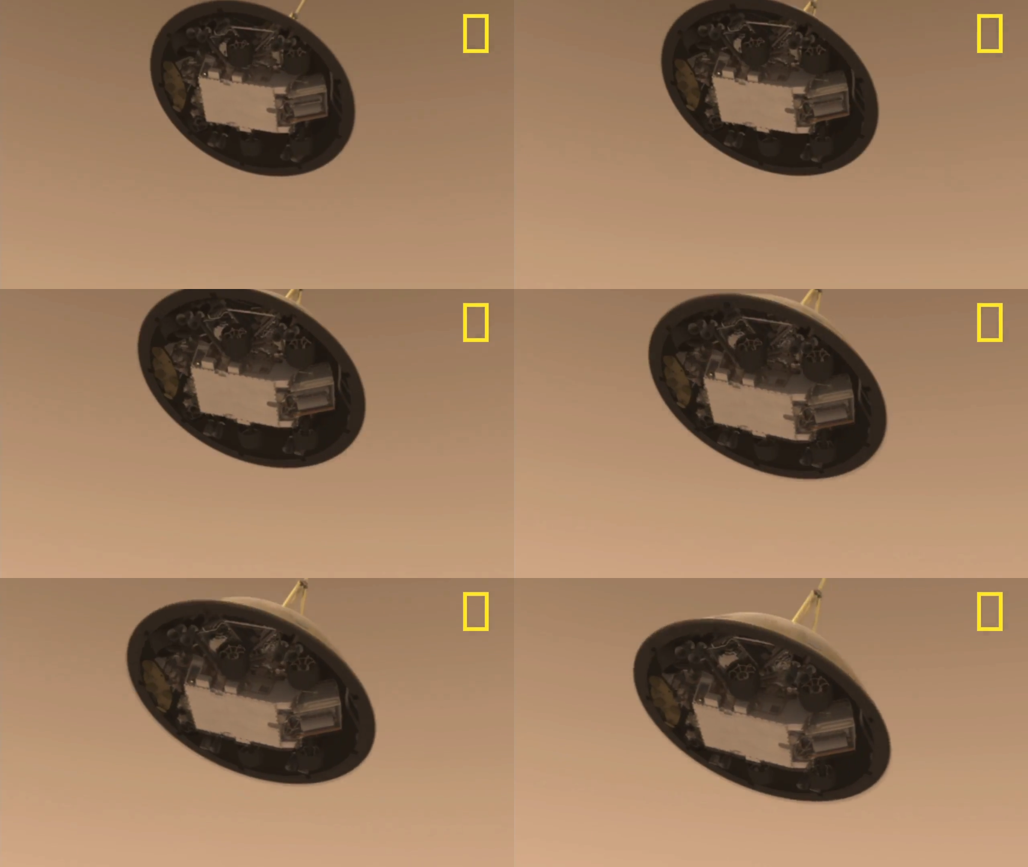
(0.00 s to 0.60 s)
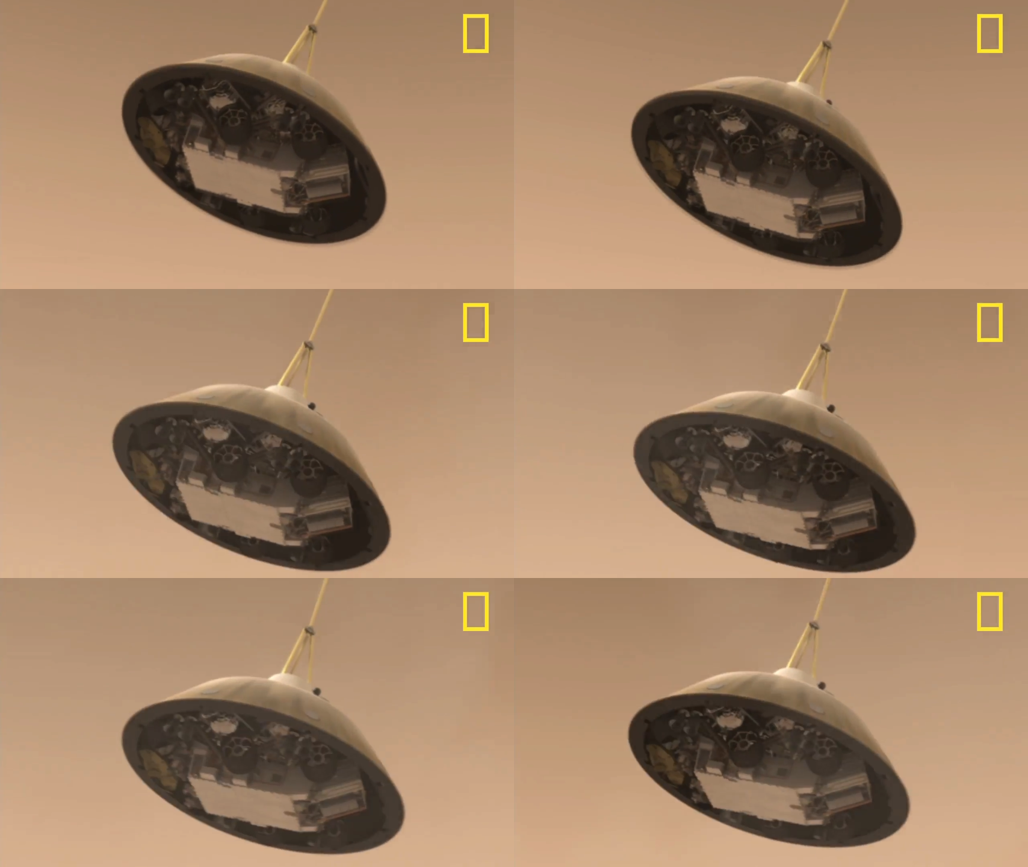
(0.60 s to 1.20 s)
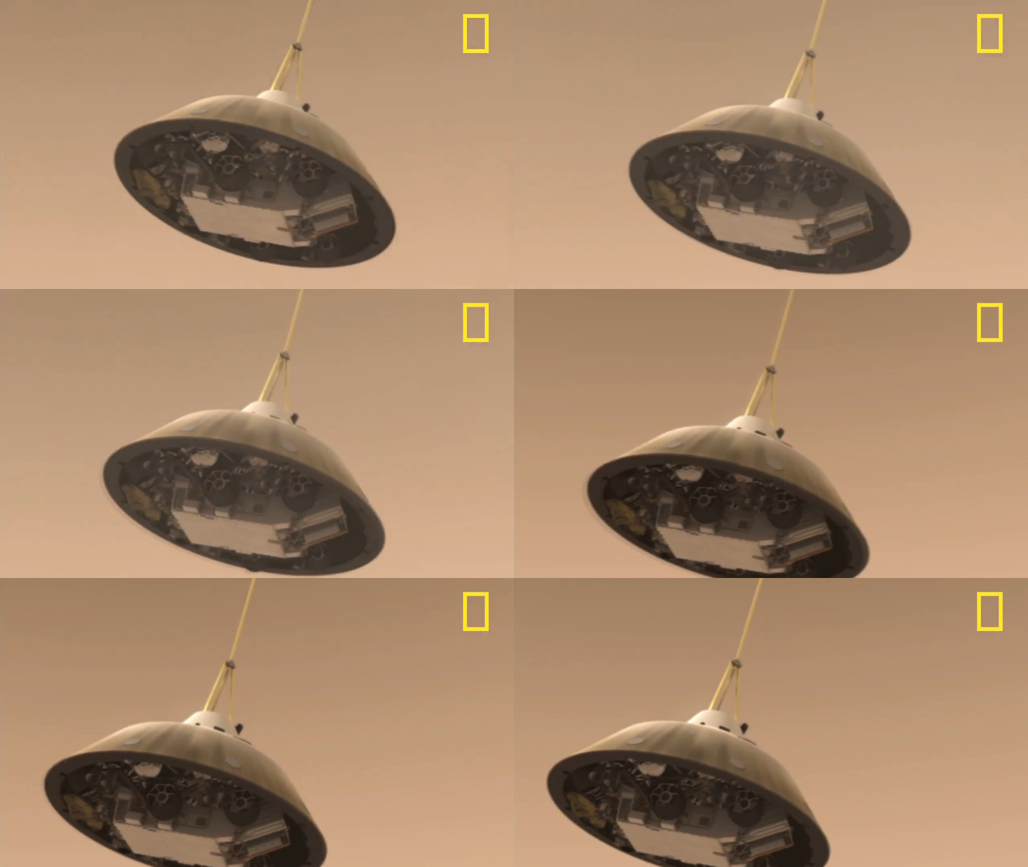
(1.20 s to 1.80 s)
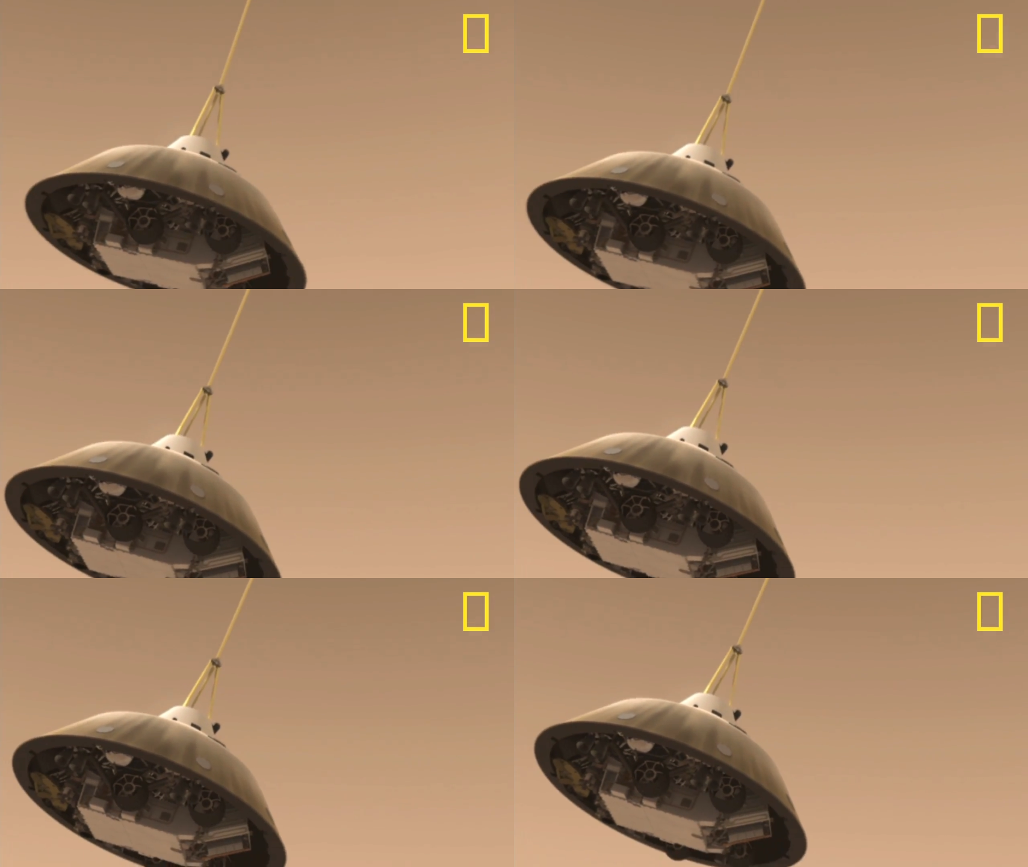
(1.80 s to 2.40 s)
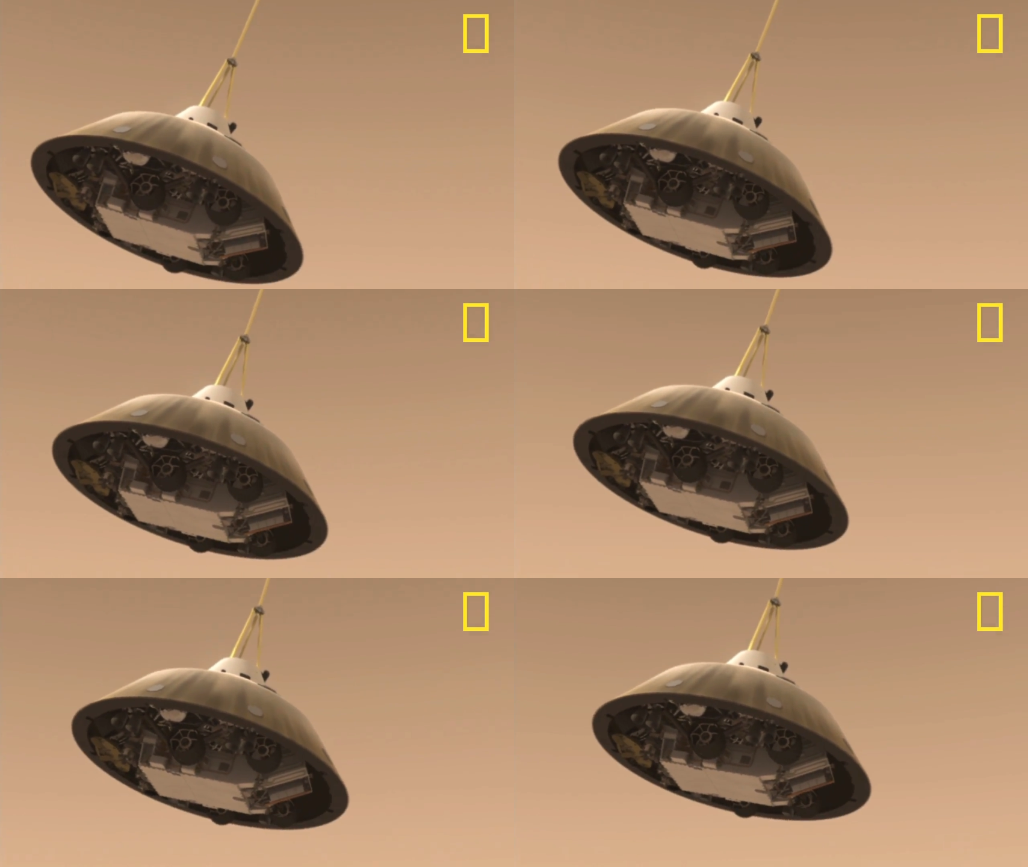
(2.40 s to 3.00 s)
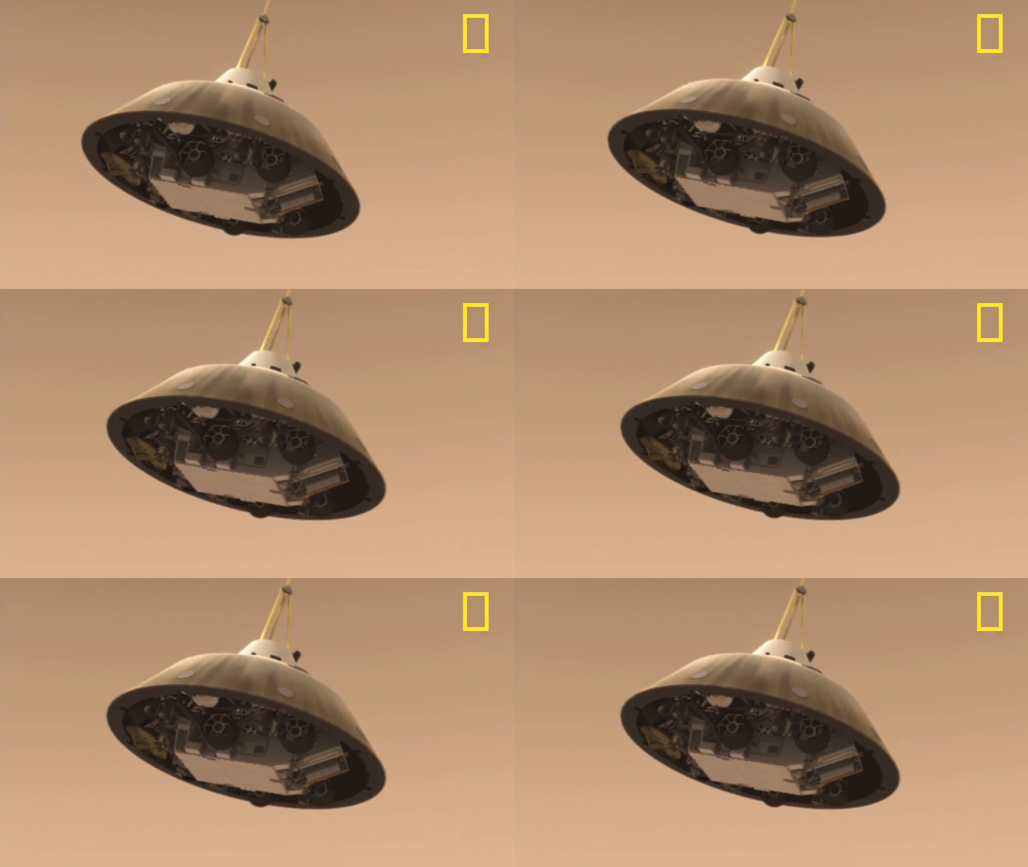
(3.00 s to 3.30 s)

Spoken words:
No face is visible, so there are no lips to read.